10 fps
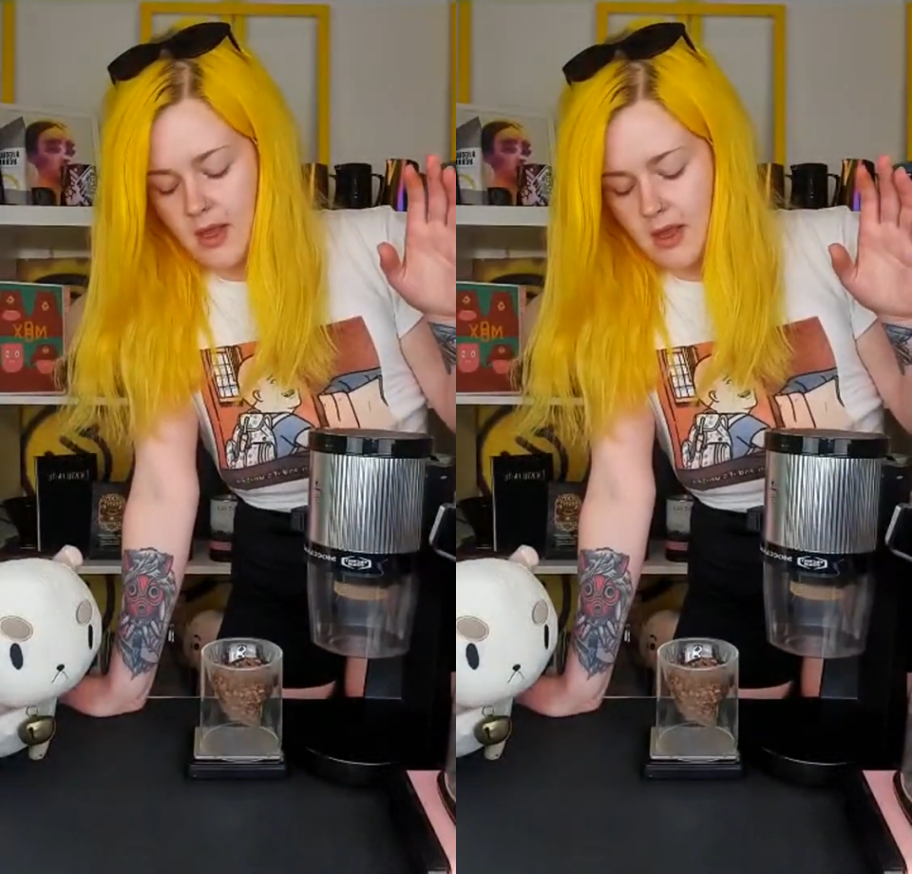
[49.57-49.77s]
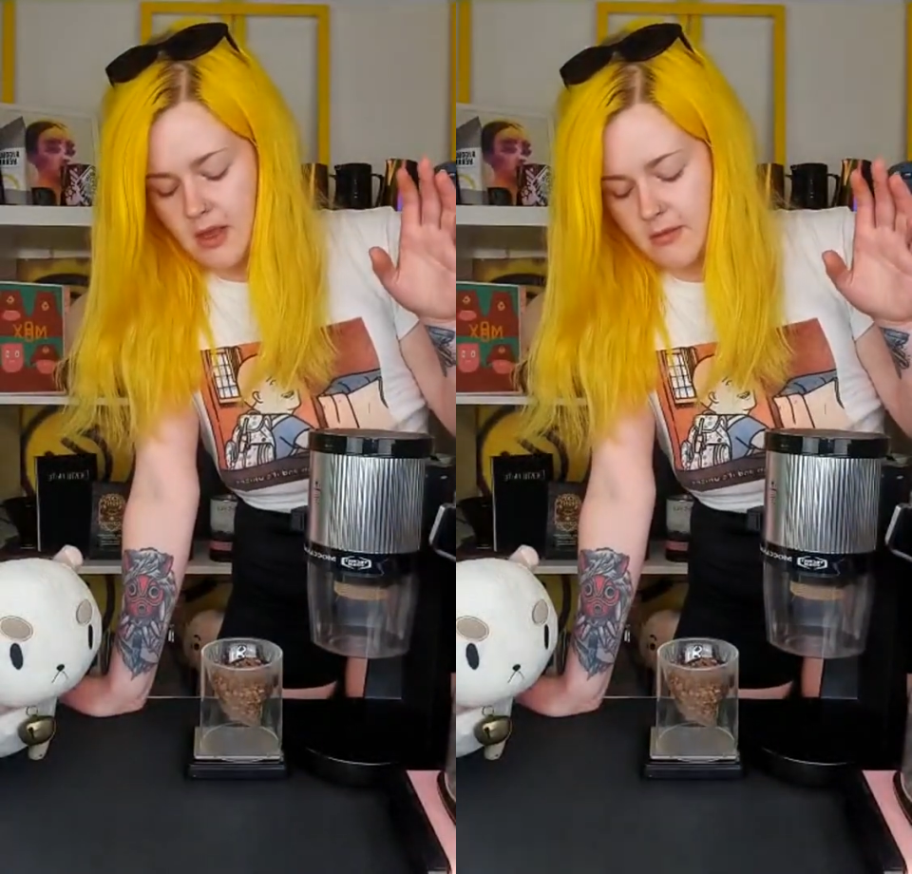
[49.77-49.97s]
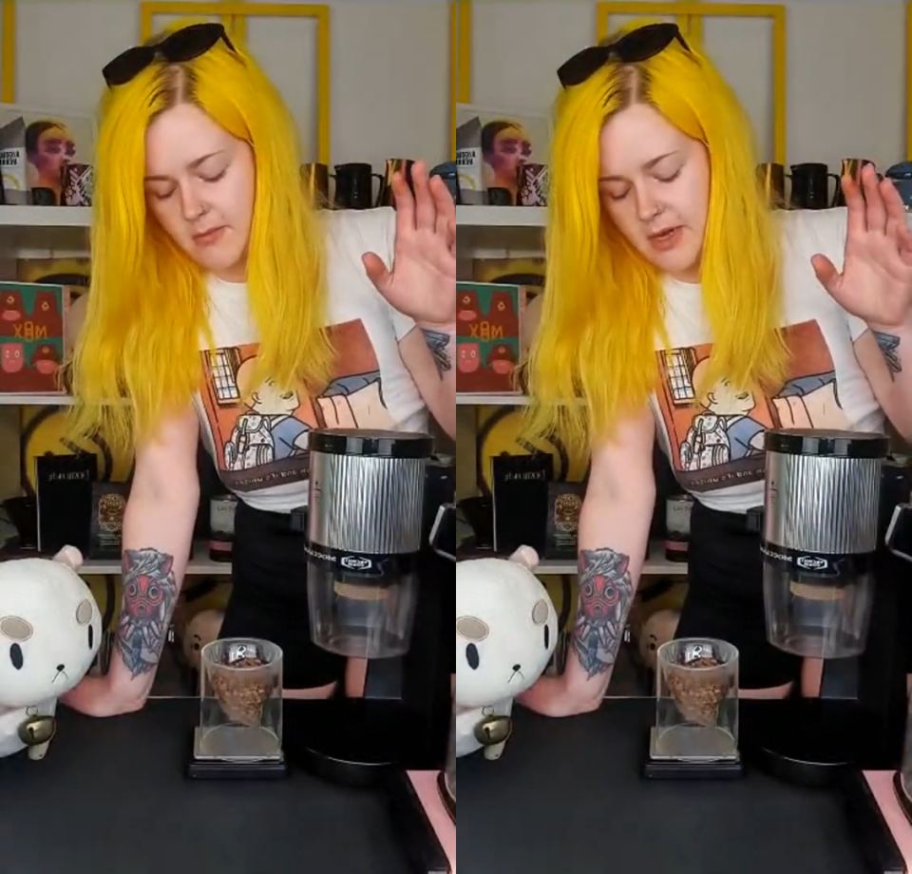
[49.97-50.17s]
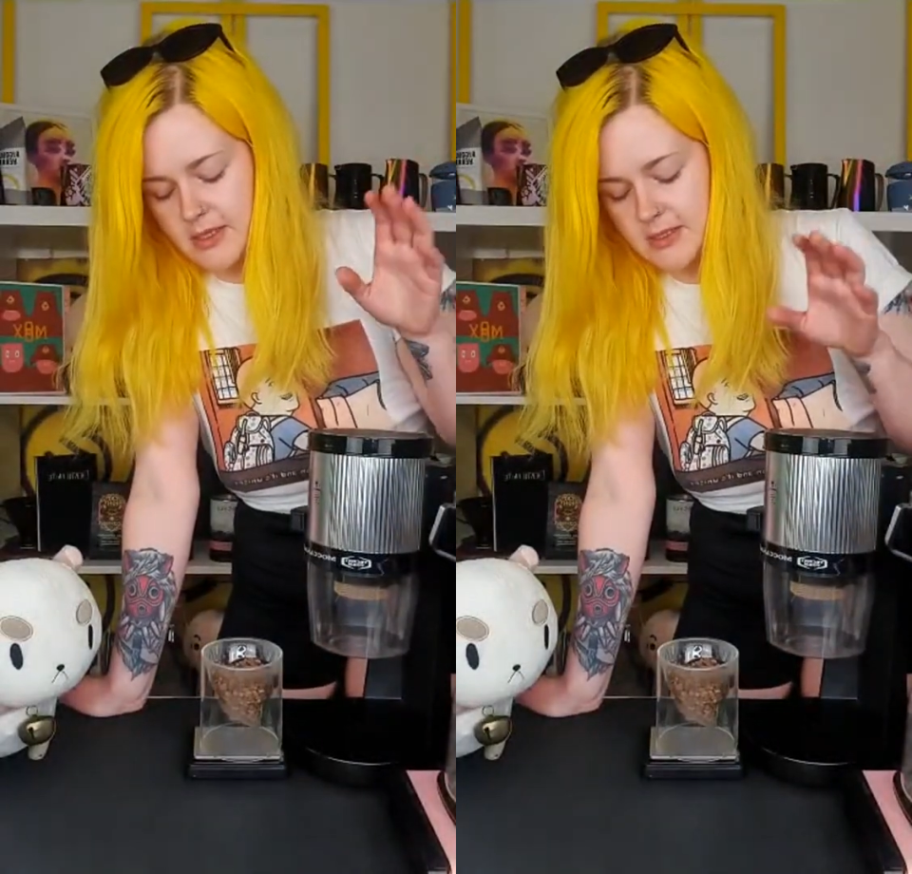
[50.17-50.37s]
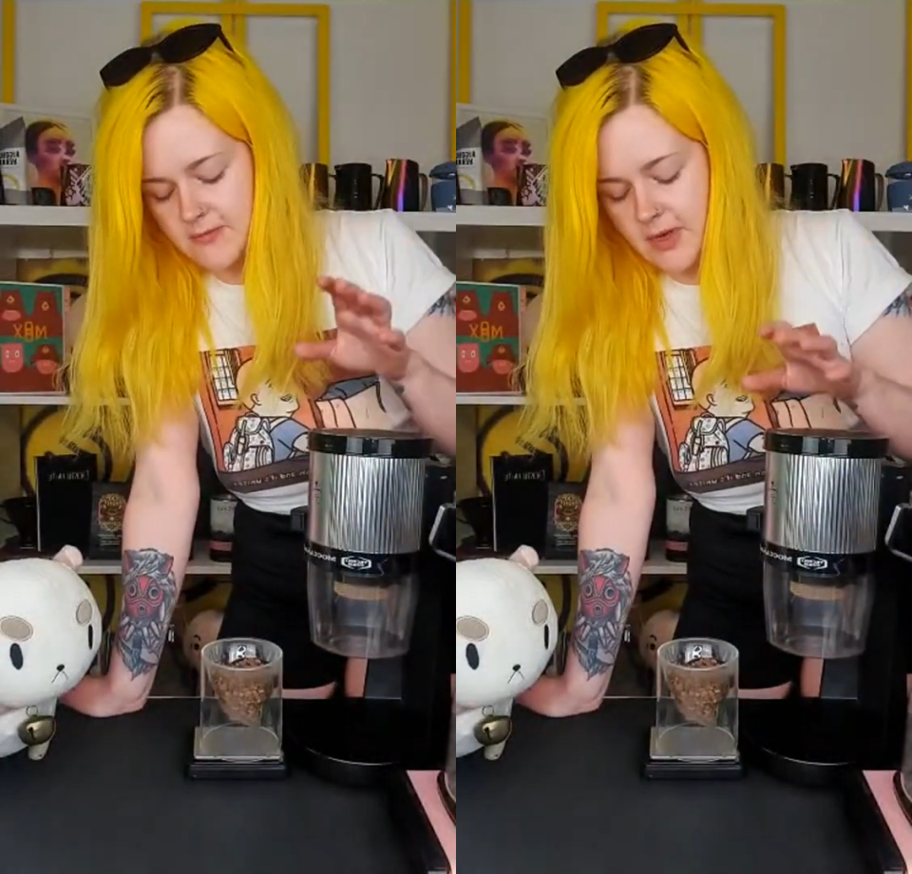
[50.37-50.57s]
I
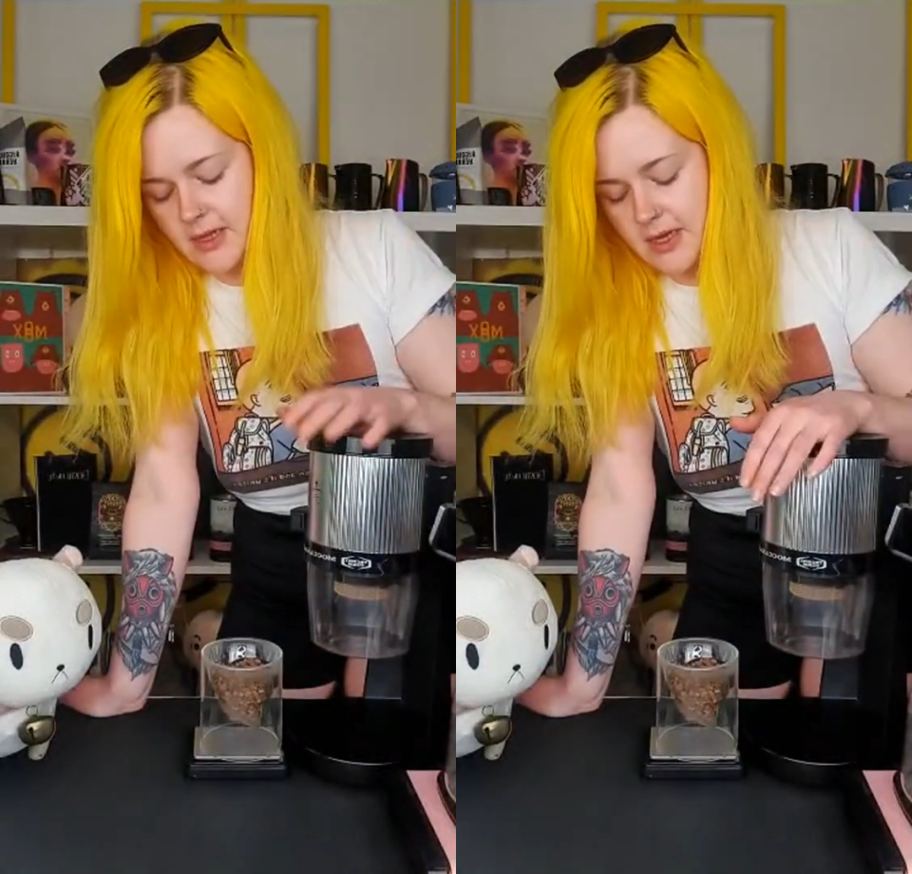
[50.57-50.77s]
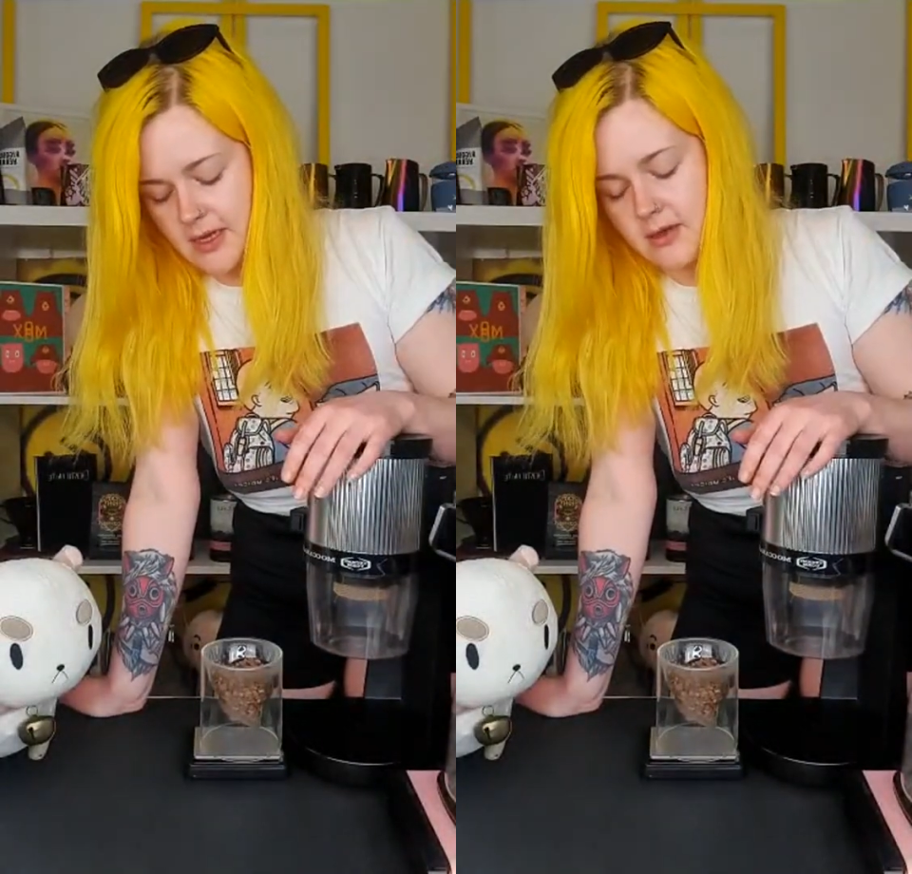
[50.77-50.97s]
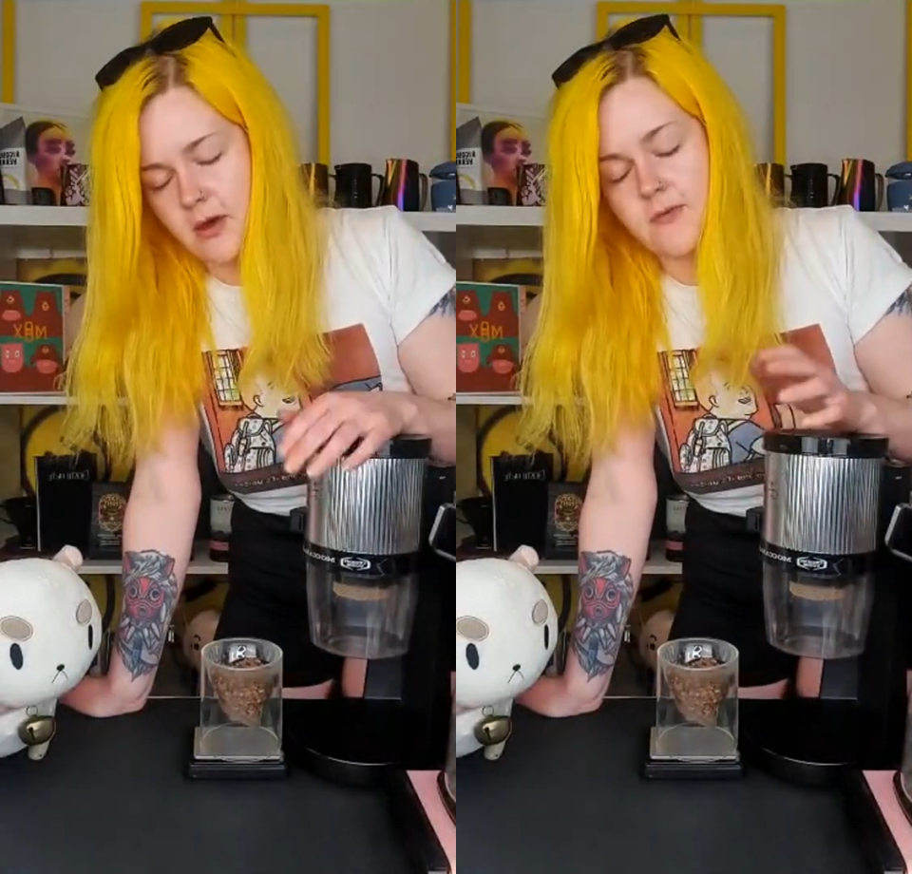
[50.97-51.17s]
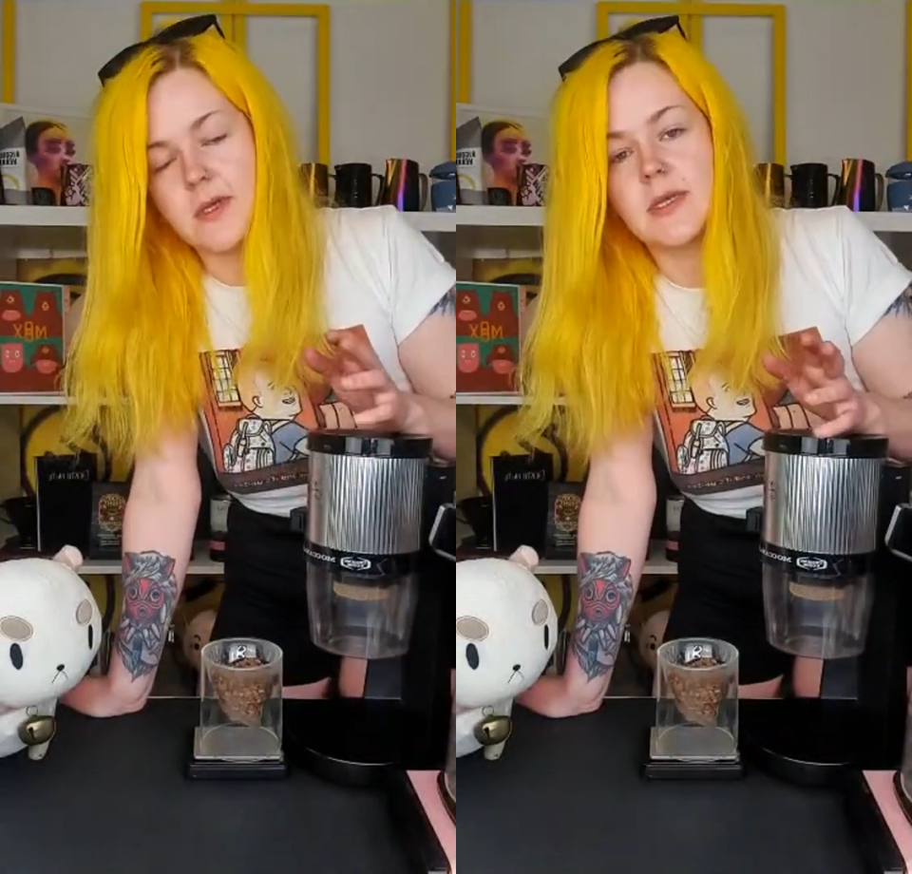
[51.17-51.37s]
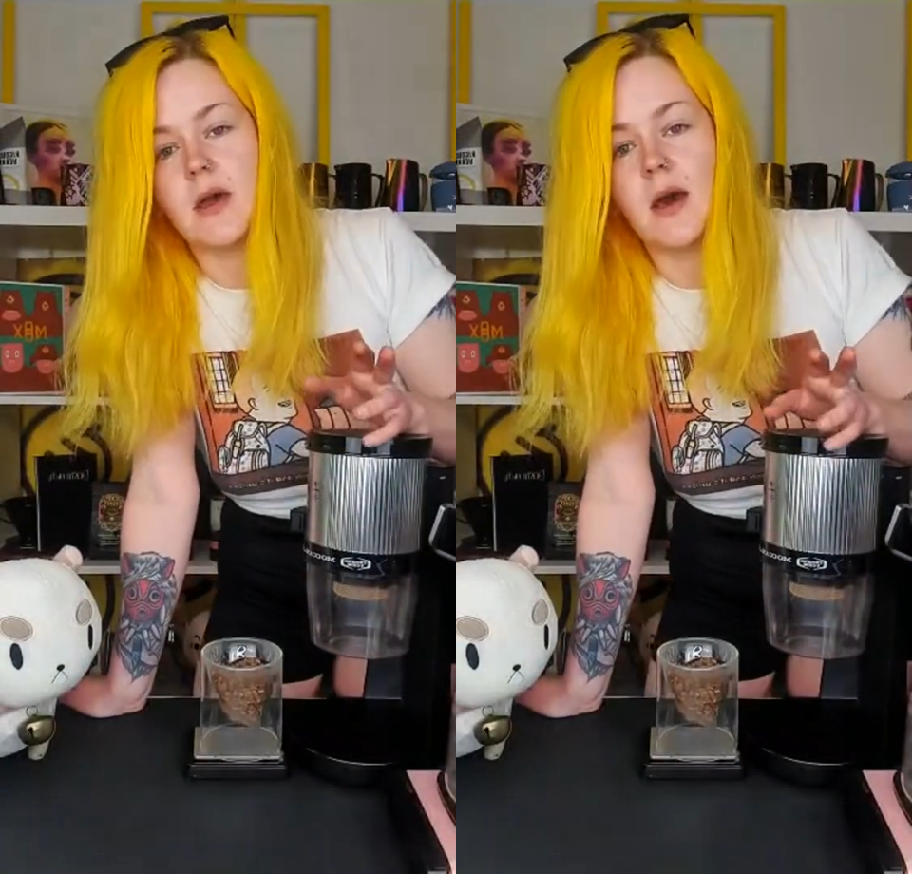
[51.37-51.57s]
just find like coffees
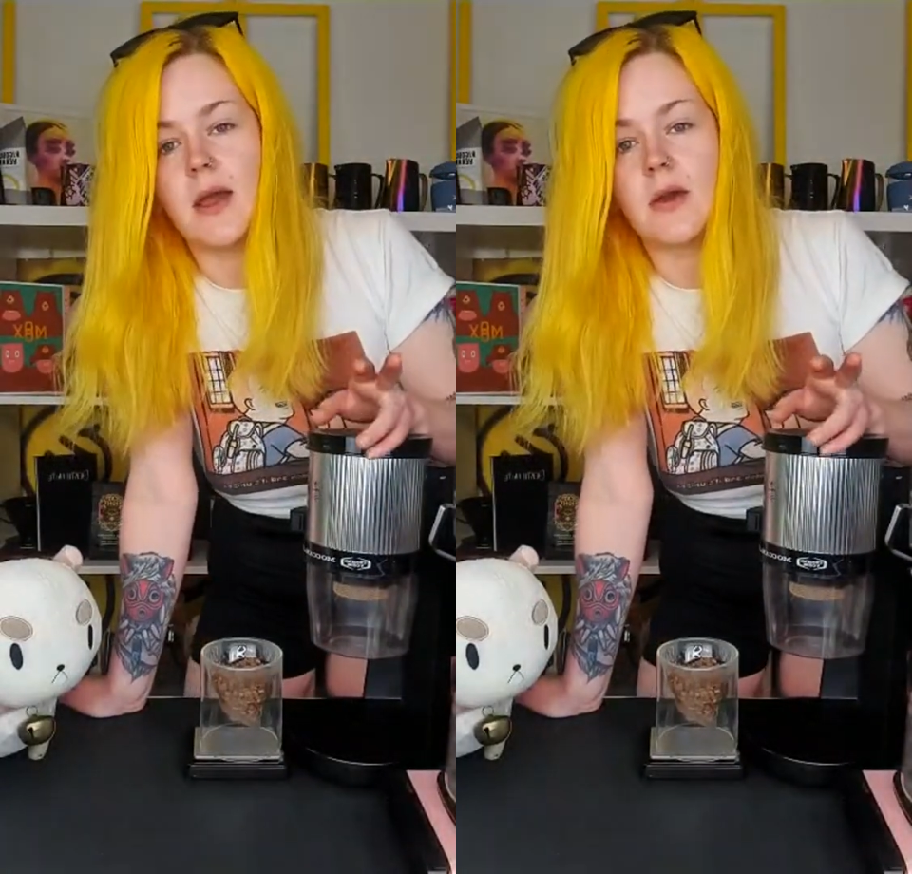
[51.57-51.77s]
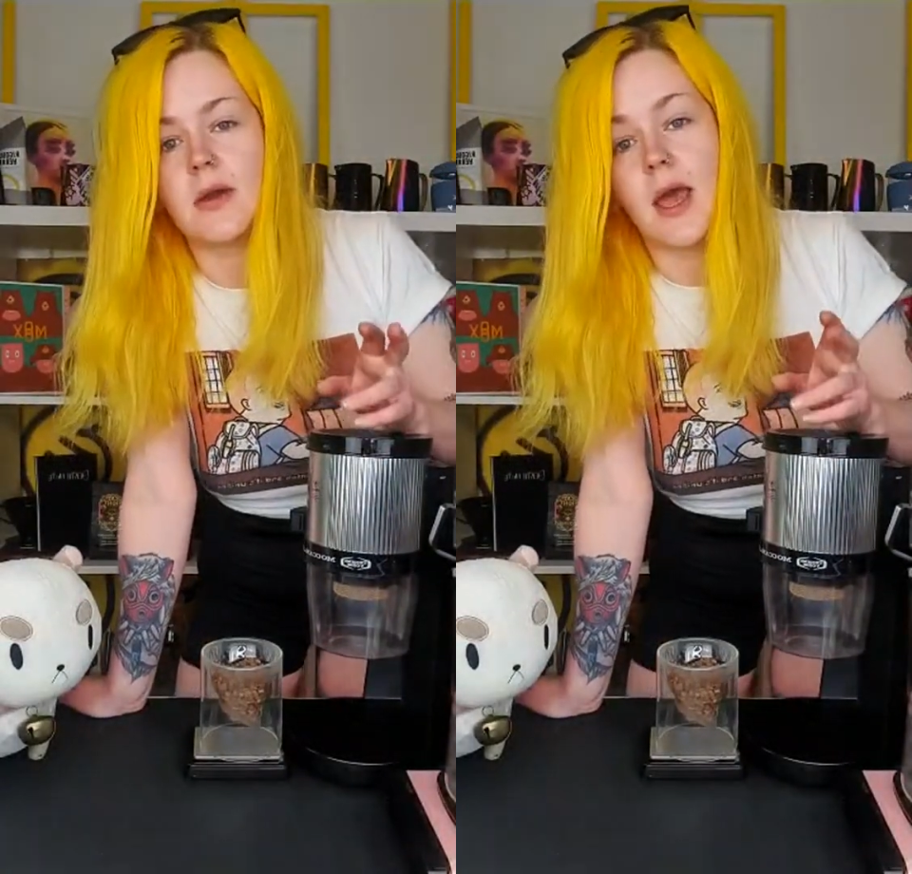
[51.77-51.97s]
that are higher in